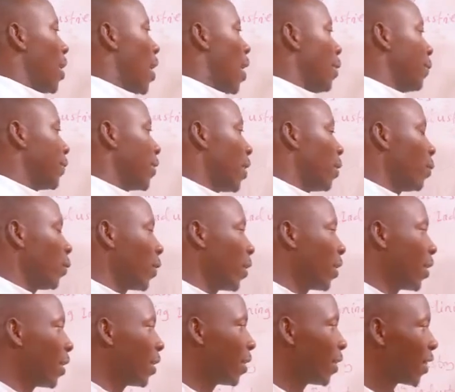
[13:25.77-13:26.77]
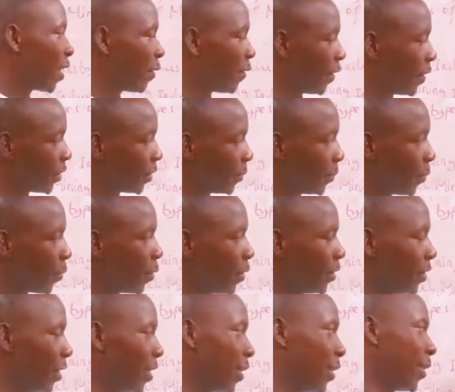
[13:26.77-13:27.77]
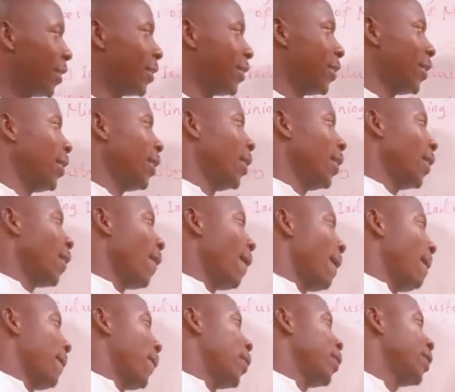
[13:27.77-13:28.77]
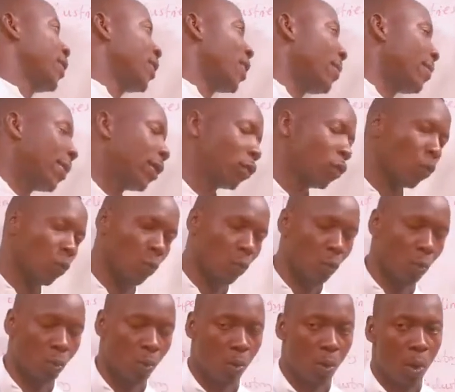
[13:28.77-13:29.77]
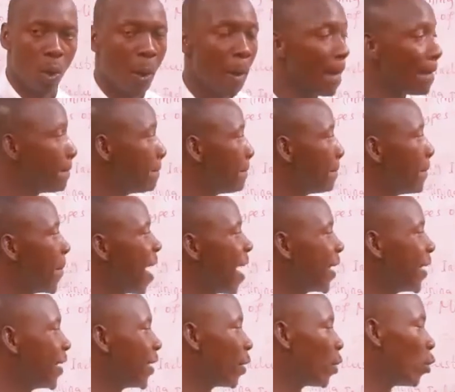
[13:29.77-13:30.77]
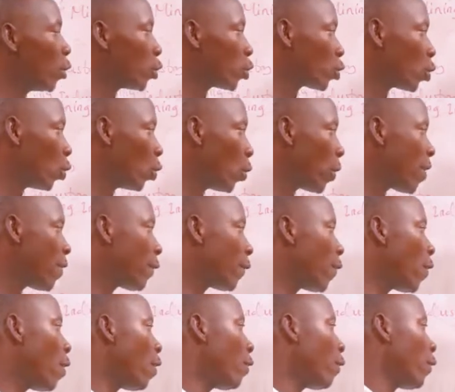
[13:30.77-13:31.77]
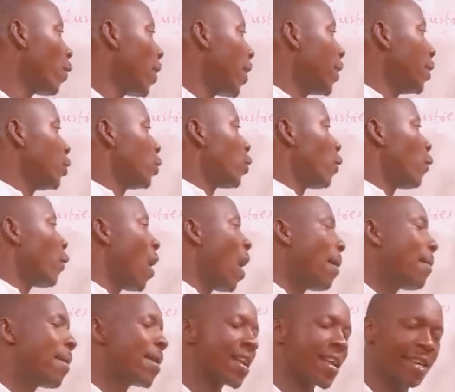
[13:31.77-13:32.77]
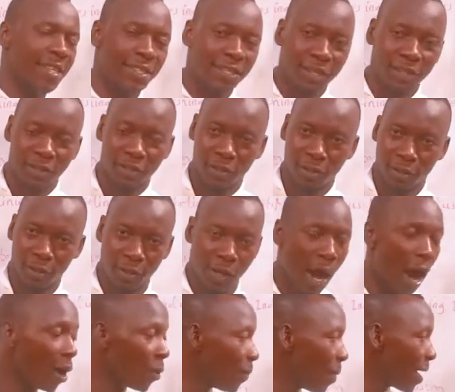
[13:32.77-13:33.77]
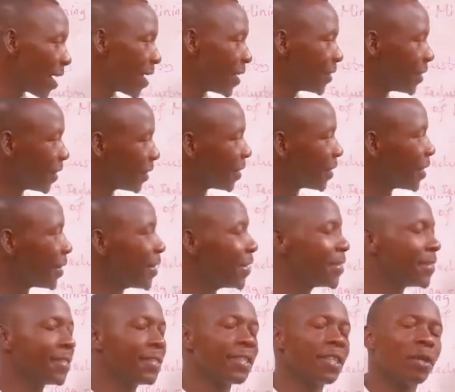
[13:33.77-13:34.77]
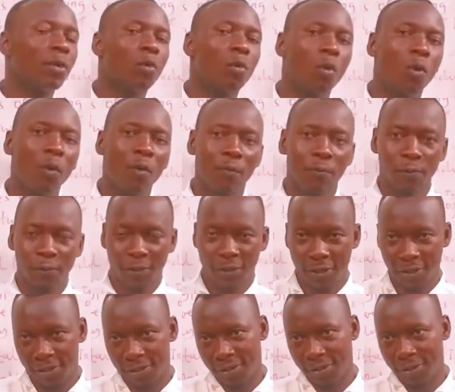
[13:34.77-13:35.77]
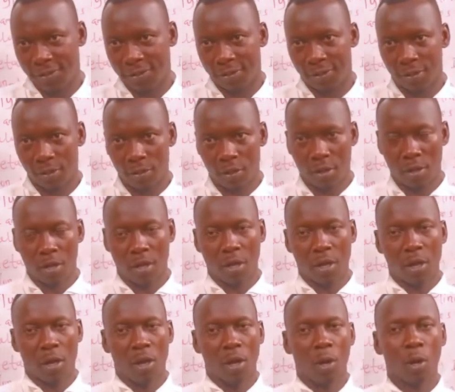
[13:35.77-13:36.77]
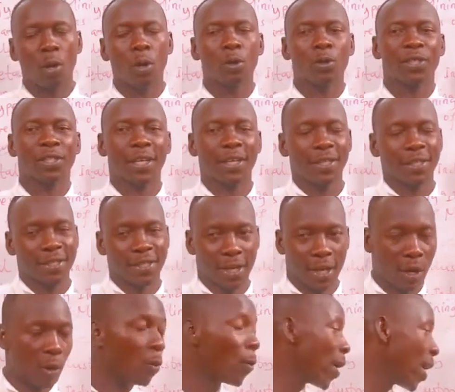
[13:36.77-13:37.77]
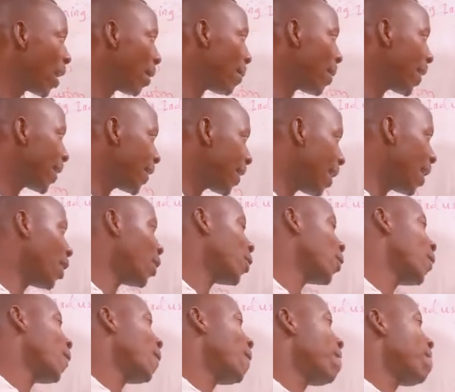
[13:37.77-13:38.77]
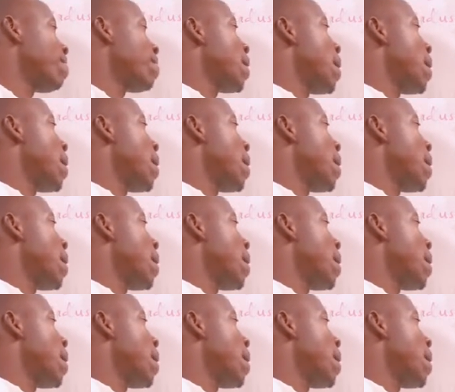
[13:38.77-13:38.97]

After looking the first point, let us see point number 2. Mining also involves the issue of urbanization. Urbanization, this is a growth of cities or center, whereby now,